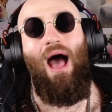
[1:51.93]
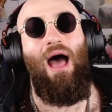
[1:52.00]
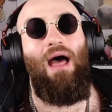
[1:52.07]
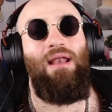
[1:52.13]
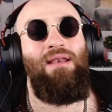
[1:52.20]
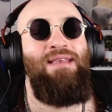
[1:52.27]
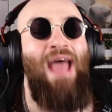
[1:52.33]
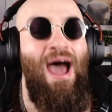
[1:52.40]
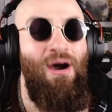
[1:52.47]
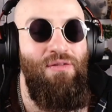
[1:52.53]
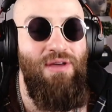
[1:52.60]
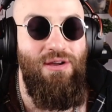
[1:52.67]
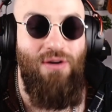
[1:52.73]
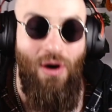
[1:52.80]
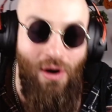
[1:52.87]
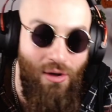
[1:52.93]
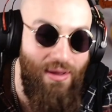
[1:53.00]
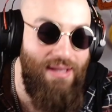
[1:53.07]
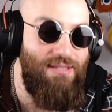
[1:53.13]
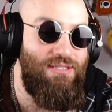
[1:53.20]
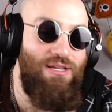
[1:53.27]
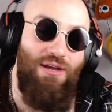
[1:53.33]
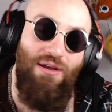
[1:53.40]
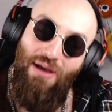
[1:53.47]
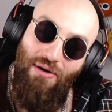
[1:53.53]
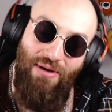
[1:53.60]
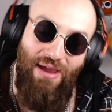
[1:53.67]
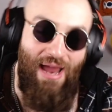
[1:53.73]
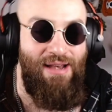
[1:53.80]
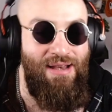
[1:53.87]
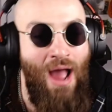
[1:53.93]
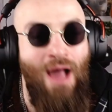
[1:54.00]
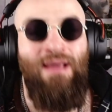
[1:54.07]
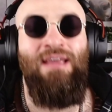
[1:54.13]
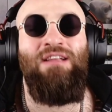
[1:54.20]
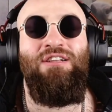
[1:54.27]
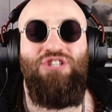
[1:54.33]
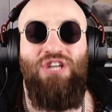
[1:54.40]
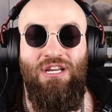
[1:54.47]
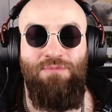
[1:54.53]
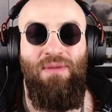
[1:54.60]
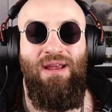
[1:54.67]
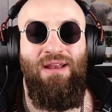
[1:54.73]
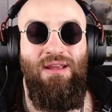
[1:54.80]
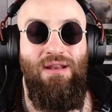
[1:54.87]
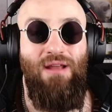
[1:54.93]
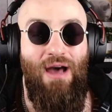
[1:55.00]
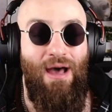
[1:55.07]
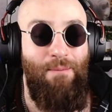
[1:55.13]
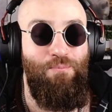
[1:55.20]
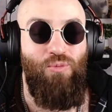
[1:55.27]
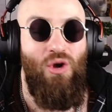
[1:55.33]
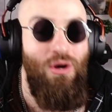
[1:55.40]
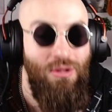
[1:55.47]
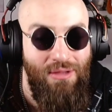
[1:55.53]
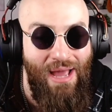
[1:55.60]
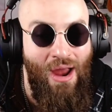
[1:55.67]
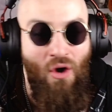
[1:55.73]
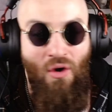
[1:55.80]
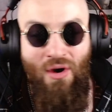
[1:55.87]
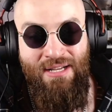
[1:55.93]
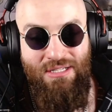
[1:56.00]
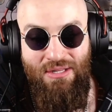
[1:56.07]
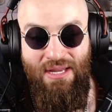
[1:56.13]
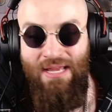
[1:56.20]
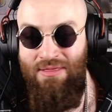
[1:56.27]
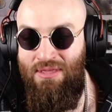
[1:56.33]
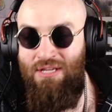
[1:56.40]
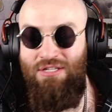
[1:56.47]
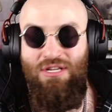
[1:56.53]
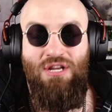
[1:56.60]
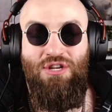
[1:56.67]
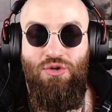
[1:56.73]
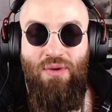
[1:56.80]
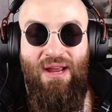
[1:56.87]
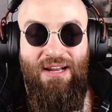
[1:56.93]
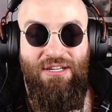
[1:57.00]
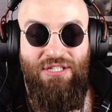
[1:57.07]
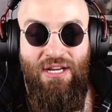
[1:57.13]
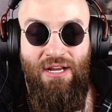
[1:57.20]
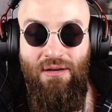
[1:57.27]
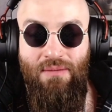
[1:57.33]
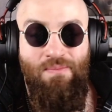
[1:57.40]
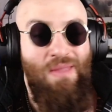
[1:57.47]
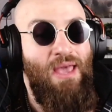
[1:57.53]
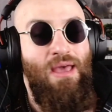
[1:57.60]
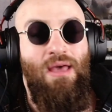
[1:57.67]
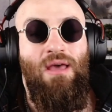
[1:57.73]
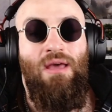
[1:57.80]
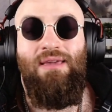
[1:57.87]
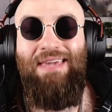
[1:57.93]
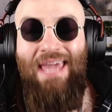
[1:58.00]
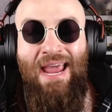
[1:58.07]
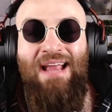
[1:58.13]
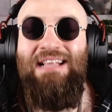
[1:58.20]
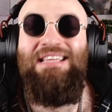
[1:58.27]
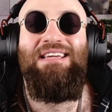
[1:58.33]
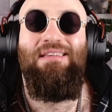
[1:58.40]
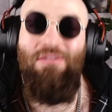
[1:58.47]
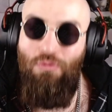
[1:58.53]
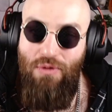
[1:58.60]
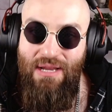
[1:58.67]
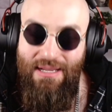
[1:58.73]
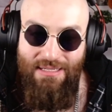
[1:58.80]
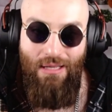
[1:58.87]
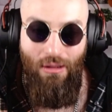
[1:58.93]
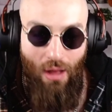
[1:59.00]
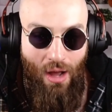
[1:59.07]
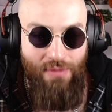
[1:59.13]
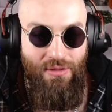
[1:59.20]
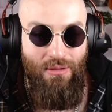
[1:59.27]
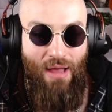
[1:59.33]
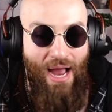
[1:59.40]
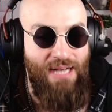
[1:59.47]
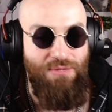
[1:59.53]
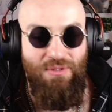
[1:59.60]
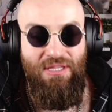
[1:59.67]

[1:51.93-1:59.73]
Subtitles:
Now the goal is to, okay, not get checkmated. Hilariously, in this situation, king d3 is along the lines with the